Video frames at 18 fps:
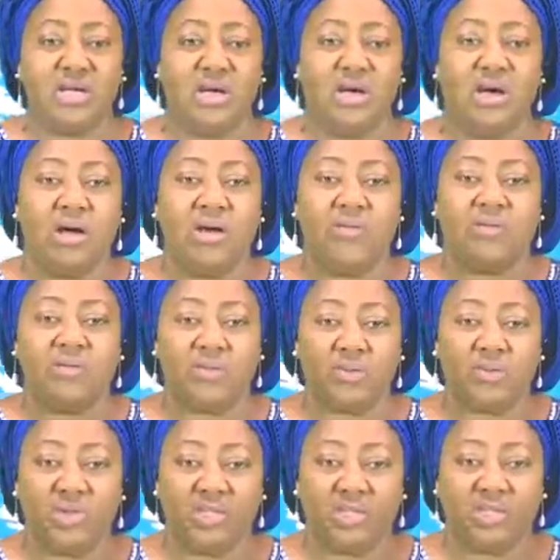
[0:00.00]
of
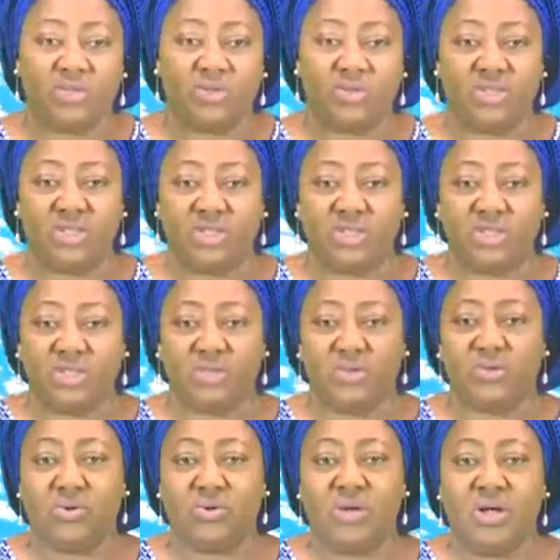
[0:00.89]

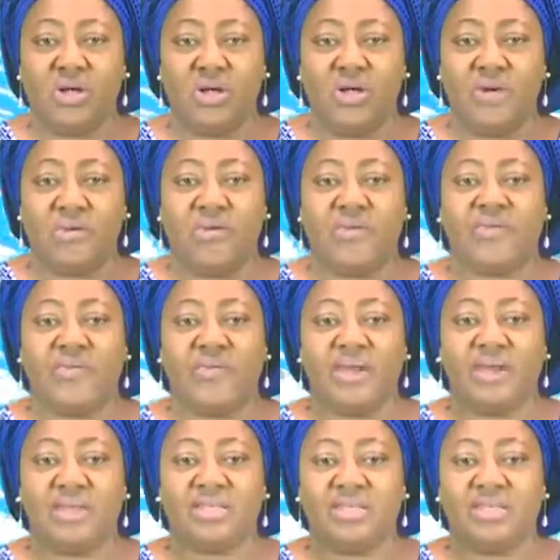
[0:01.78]
2022,
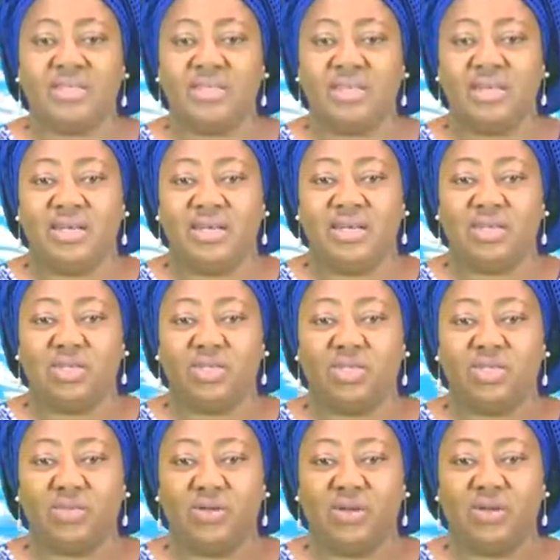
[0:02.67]
reflecting nearly
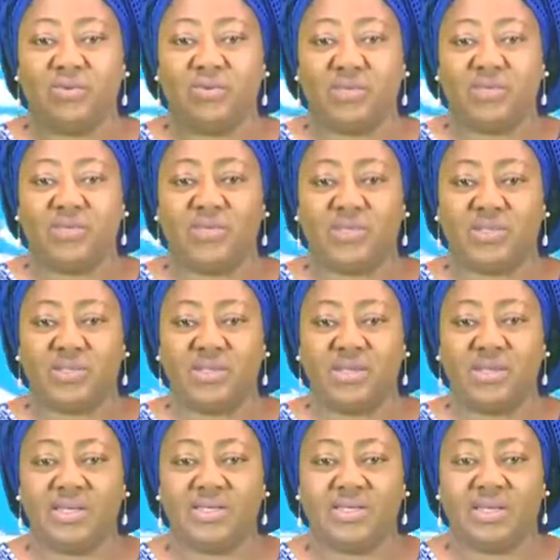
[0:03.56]

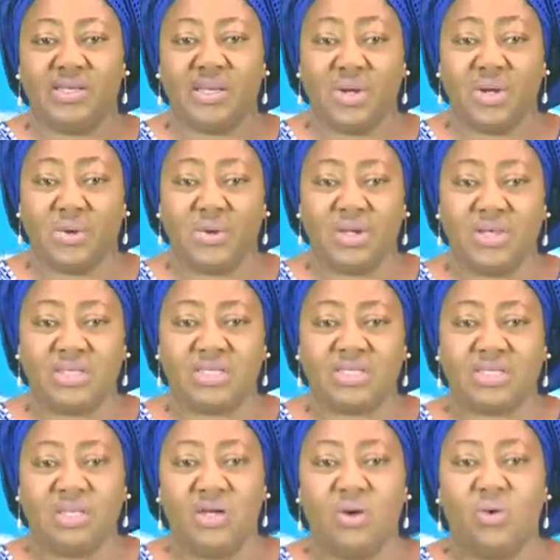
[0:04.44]
200%
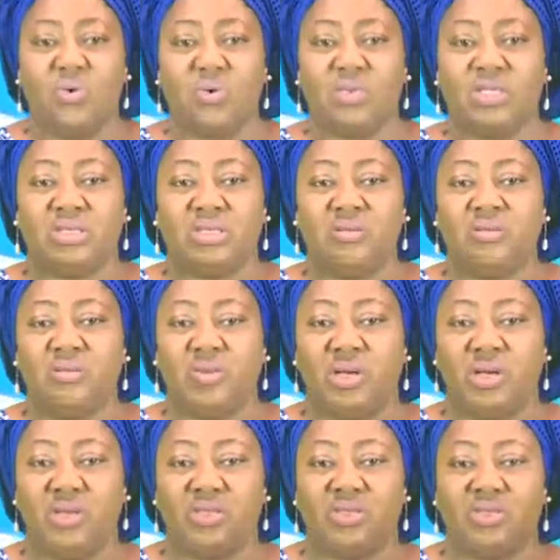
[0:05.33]
increase when
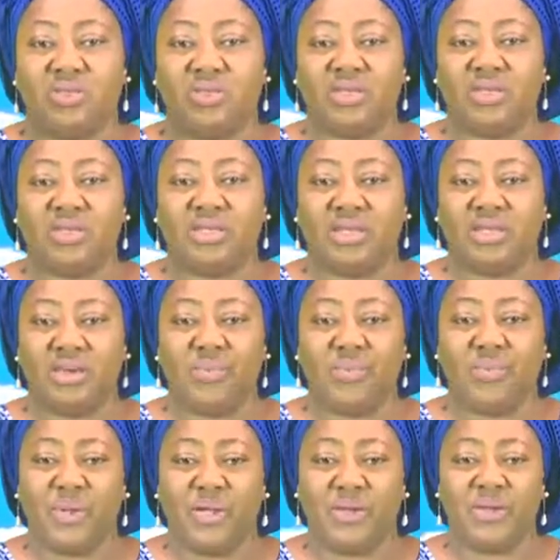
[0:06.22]
compared to the same
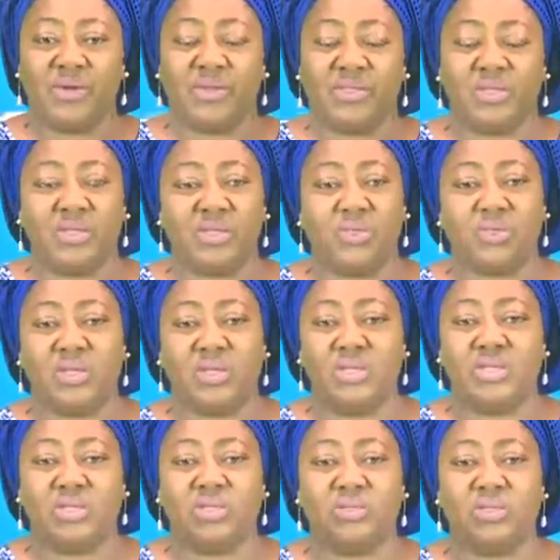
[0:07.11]
period in
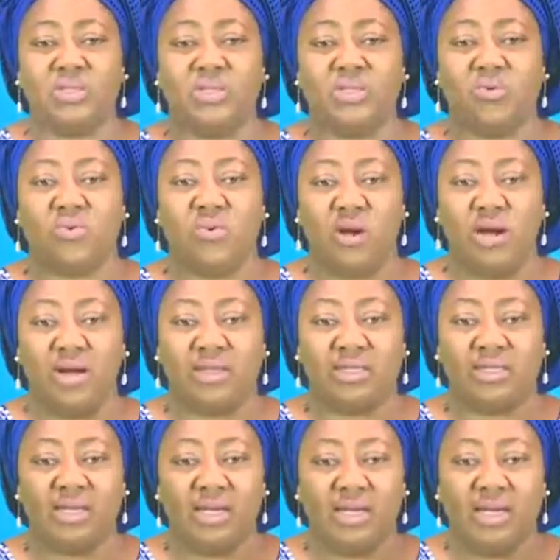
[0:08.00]

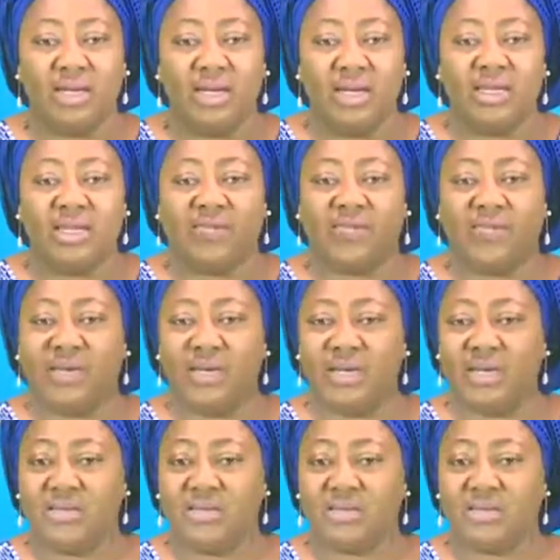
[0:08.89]
2021. The figures